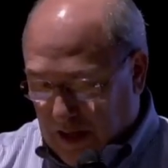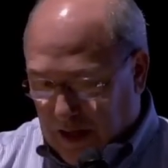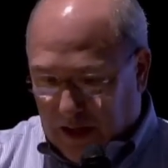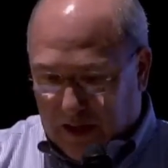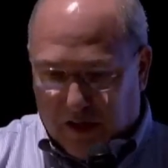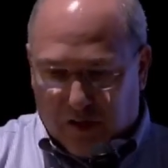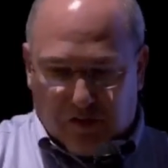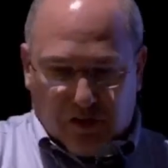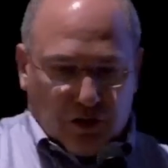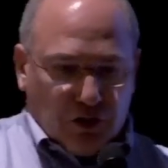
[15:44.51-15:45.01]

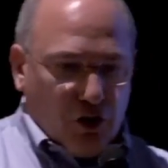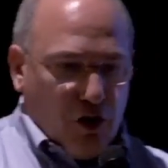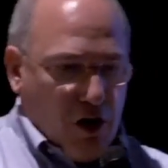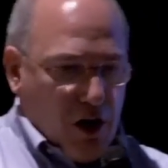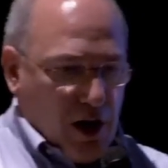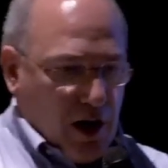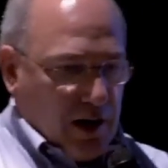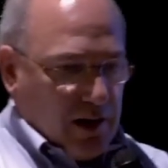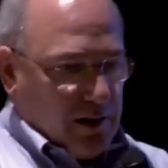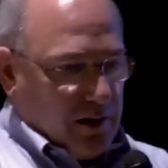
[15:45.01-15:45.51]
uh, there's a
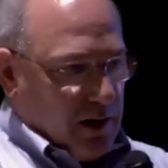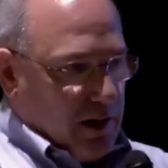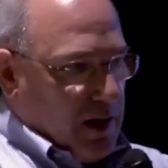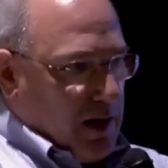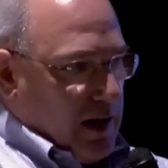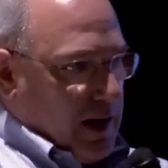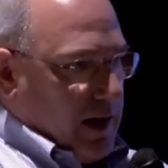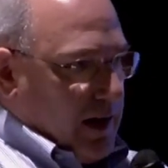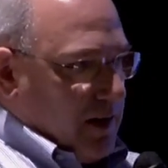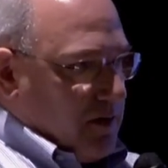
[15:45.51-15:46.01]
law,
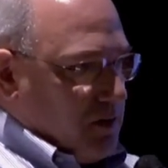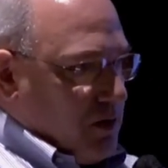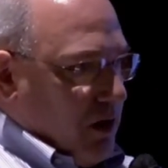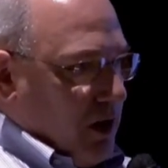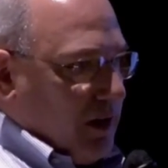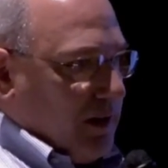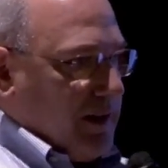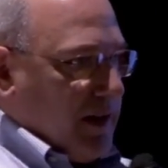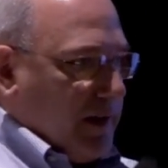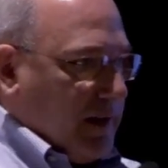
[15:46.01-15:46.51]
uh, it's
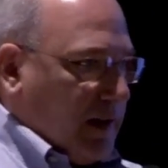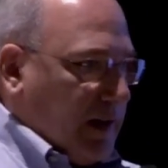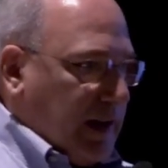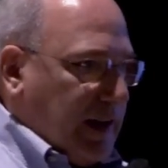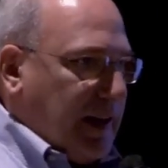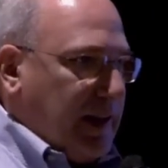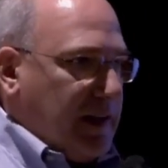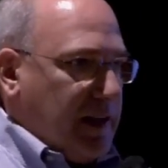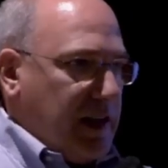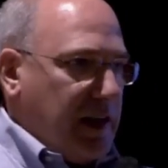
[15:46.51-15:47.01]
called
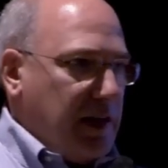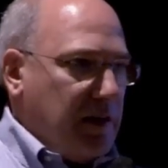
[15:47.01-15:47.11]
uh,